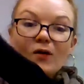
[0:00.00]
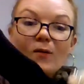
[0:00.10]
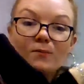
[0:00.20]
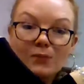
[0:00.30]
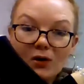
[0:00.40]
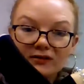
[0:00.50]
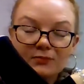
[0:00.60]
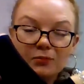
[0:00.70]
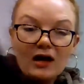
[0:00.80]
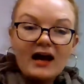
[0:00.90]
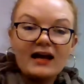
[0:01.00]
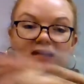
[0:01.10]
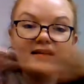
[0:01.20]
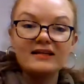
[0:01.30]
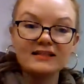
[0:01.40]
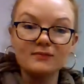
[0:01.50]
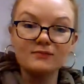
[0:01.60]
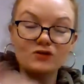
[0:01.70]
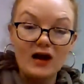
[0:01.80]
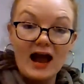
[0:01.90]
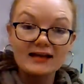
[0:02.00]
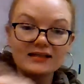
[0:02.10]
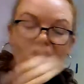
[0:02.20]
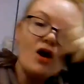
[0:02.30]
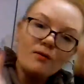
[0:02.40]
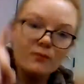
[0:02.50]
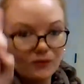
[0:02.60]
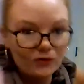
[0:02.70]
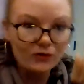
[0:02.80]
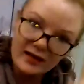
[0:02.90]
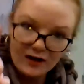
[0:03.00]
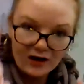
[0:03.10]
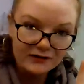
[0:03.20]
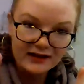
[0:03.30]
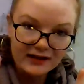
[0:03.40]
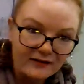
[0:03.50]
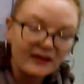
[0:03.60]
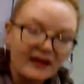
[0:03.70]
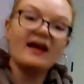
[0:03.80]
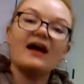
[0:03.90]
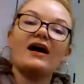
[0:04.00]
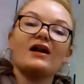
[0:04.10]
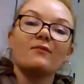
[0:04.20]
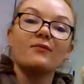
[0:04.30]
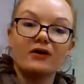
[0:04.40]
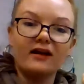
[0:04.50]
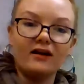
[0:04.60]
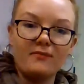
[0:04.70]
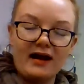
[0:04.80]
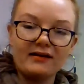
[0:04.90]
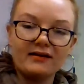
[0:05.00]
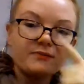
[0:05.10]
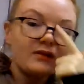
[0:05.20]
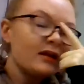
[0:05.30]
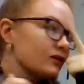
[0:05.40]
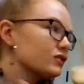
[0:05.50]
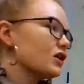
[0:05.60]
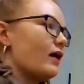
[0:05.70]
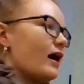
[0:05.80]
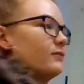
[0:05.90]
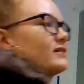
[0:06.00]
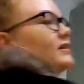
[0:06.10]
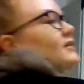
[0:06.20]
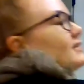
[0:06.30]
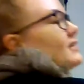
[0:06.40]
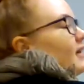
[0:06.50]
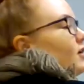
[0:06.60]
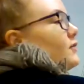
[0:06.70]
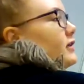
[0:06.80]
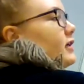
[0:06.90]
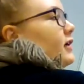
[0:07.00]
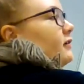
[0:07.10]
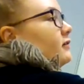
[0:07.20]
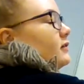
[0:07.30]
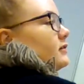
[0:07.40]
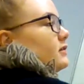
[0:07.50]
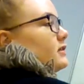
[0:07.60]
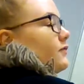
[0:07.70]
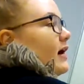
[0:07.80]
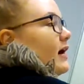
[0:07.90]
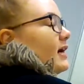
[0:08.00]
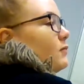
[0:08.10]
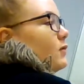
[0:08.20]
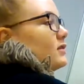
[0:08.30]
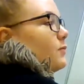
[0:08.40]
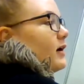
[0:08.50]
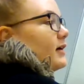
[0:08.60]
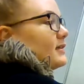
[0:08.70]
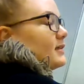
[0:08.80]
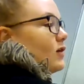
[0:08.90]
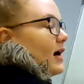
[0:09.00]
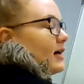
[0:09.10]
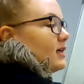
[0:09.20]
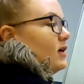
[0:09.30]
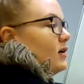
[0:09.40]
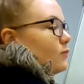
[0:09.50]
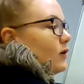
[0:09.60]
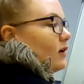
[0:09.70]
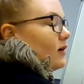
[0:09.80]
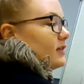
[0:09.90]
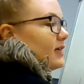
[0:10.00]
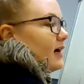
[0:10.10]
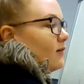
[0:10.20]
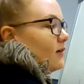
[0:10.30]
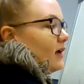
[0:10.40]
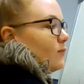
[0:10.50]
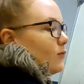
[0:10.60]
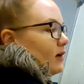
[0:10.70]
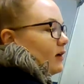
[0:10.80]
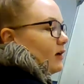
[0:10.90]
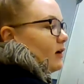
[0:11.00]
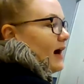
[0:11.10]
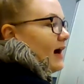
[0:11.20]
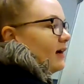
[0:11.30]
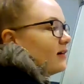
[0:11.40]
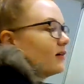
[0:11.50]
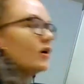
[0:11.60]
multiply, subtract, bring it on down, and bring it on back. So I'm just going to stick that over here. Divide, multiply, subtract, bring it on down, and bring it on back